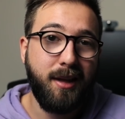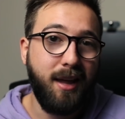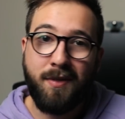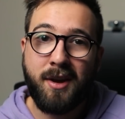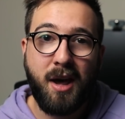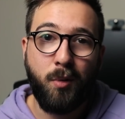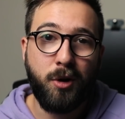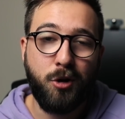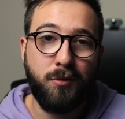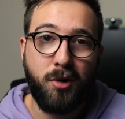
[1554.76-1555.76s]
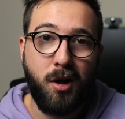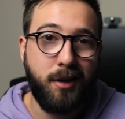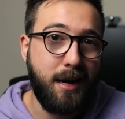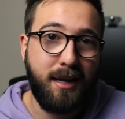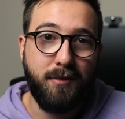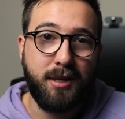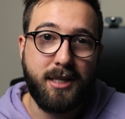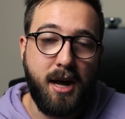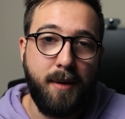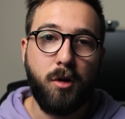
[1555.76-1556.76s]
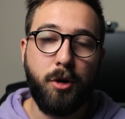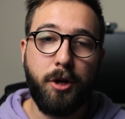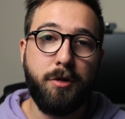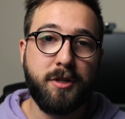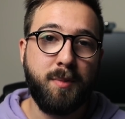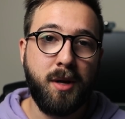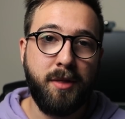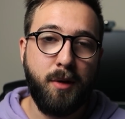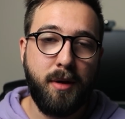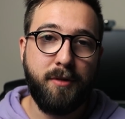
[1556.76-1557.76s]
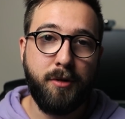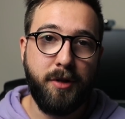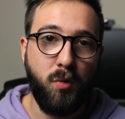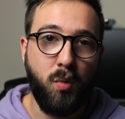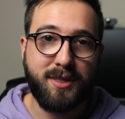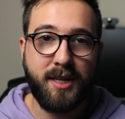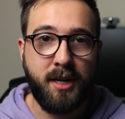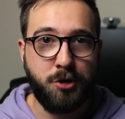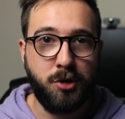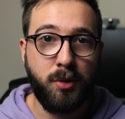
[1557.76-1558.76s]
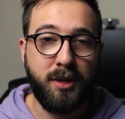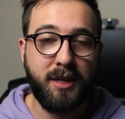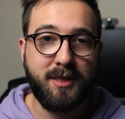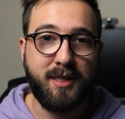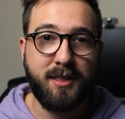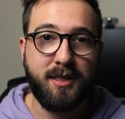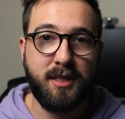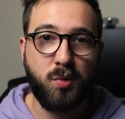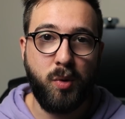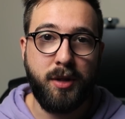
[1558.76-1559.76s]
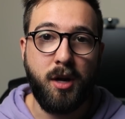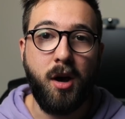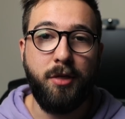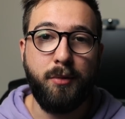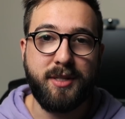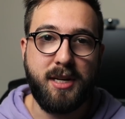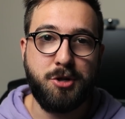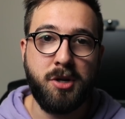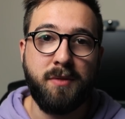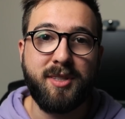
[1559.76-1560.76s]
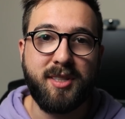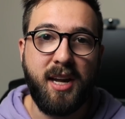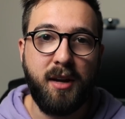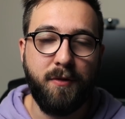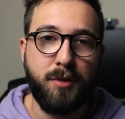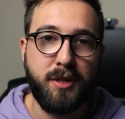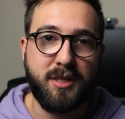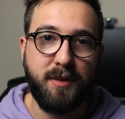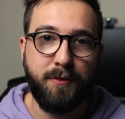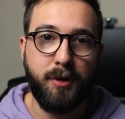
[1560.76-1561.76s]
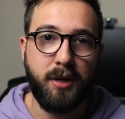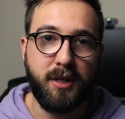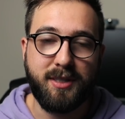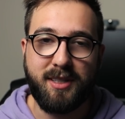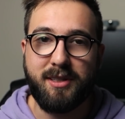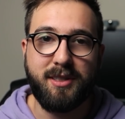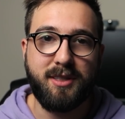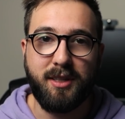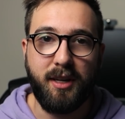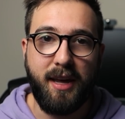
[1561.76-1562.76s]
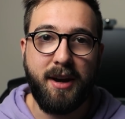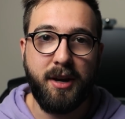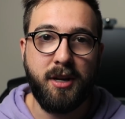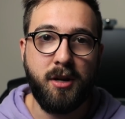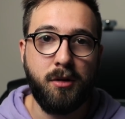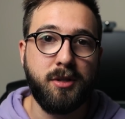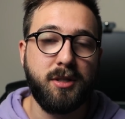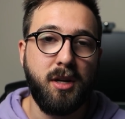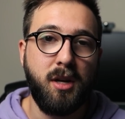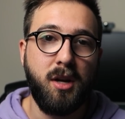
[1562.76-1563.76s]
in the network overall at any given time. Earlier this month, however, there was an issue with consensus where the authorization of stake for these different consensus and candidate nodes